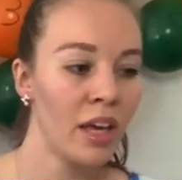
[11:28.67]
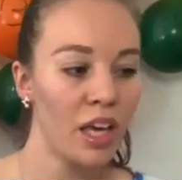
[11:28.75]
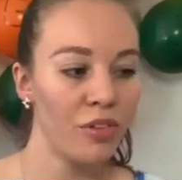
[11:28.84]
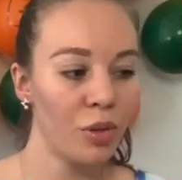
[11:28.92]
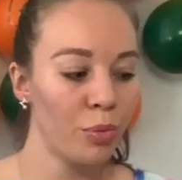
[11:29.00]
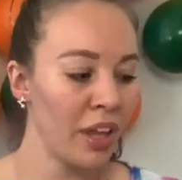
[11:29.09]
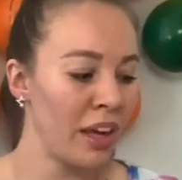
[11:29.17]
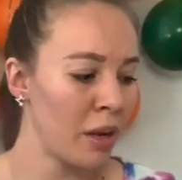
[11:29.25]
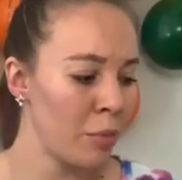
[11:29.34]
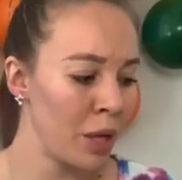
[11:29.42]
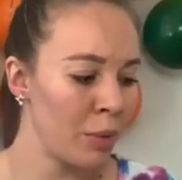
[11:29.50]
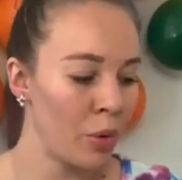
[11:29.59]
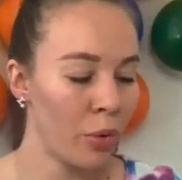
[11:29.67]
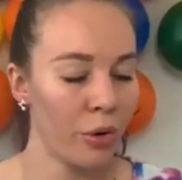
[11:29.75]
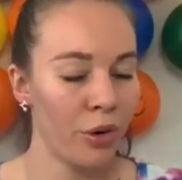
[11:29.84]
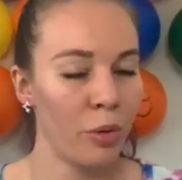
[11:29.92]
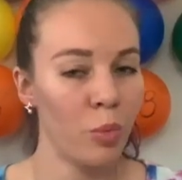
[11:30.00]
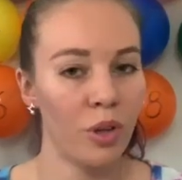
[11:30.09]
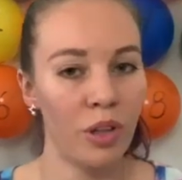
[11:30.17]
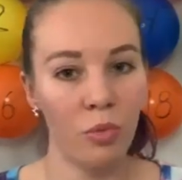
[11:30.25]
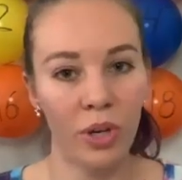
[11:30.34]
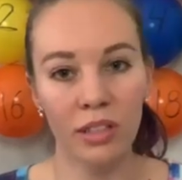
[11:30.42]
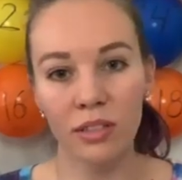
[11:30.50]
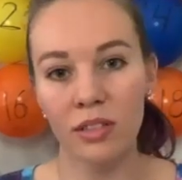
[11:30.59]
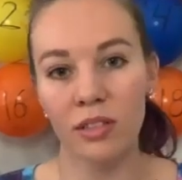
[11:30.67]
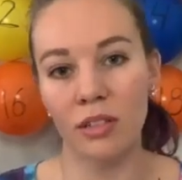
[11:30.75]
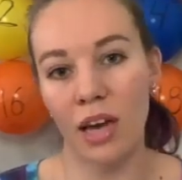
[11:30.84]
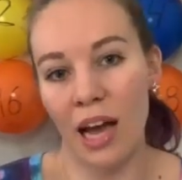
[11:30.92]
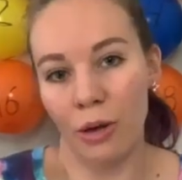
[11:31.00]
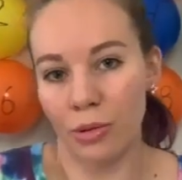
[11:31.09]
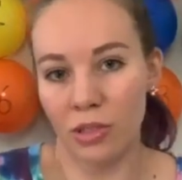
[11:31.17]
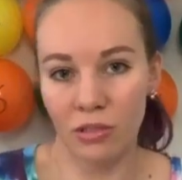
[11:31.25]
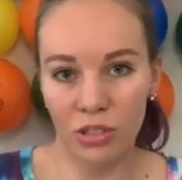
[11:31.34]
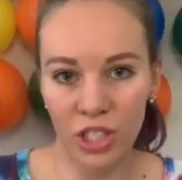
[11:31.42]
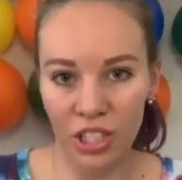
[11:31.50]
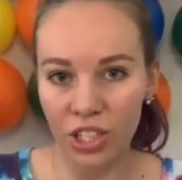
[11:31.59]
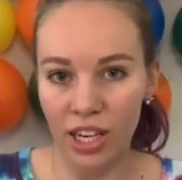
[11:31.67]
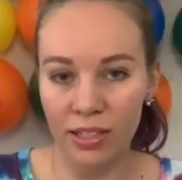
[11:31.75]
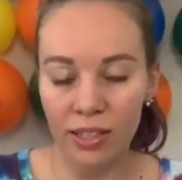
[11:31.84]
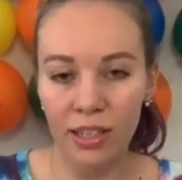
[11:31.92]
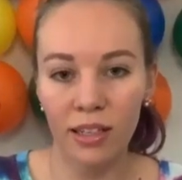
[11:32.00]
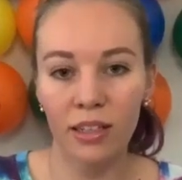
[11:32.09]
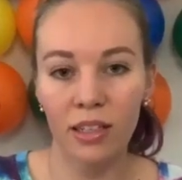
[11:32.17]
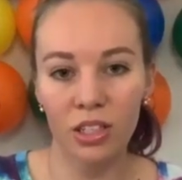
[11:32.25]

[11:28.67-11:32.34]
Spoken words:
If you plan on maybe ordering more than once, I would suggest it,